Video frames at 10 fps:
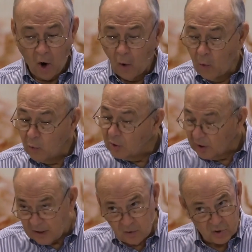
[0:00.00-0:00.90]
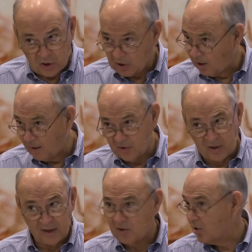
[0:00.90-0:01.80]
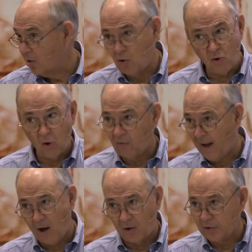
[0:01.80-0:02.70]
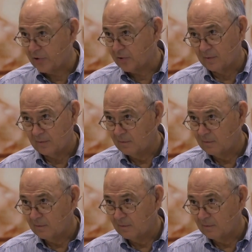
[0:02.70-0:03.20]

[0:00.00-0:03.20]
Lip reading: only uses consonants, no vowels.